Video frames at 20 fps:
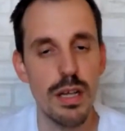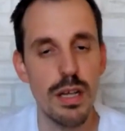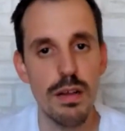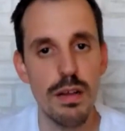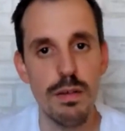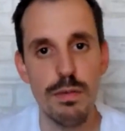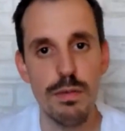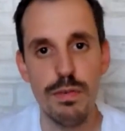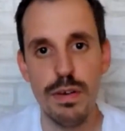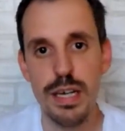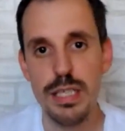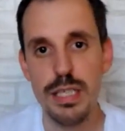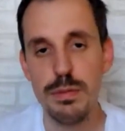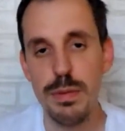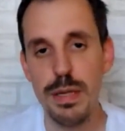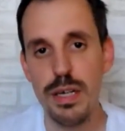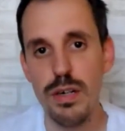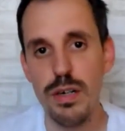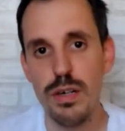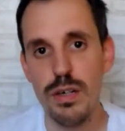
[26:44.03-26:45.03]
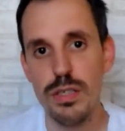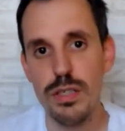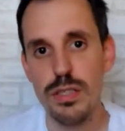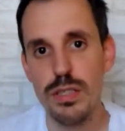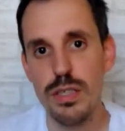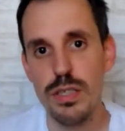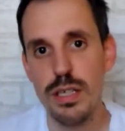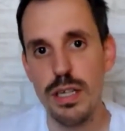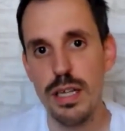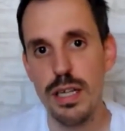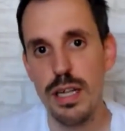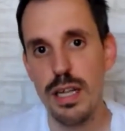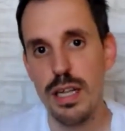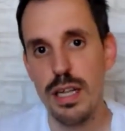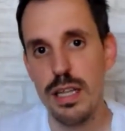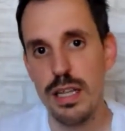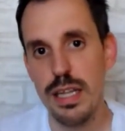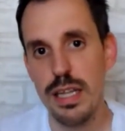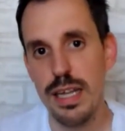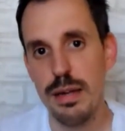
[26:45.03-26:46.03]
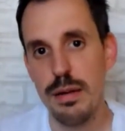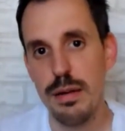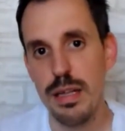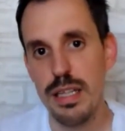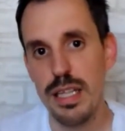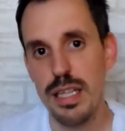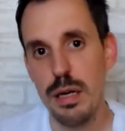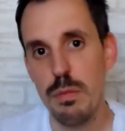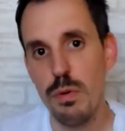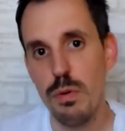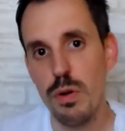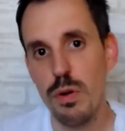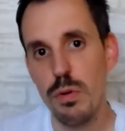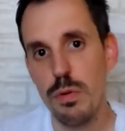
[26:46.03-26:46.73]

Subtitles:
First, because the book